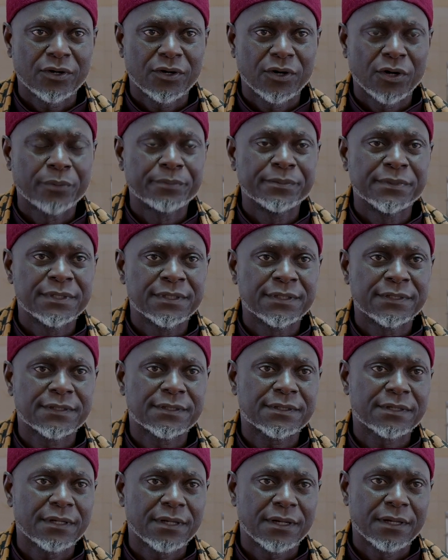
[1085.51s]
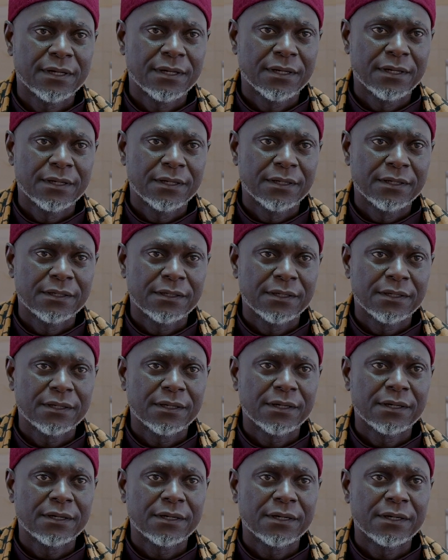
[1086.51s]
of this
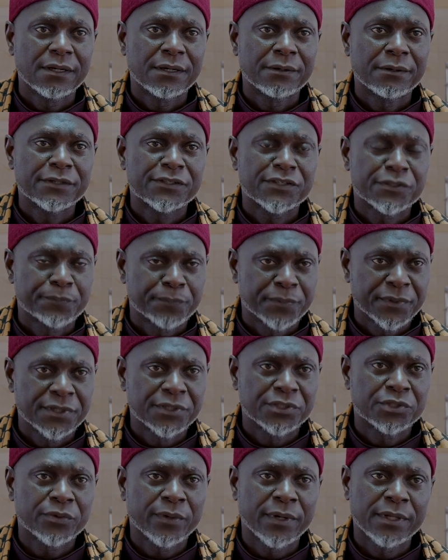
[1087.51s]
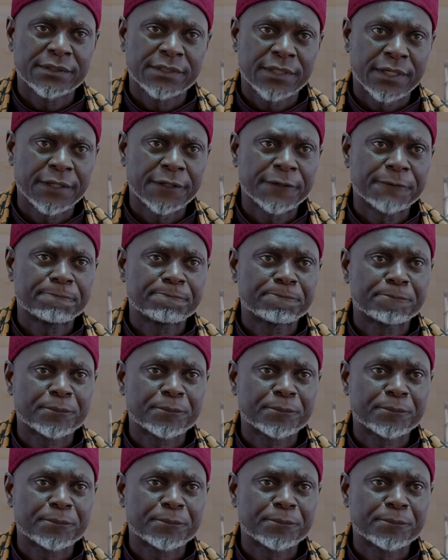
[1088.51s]
spiritual journey.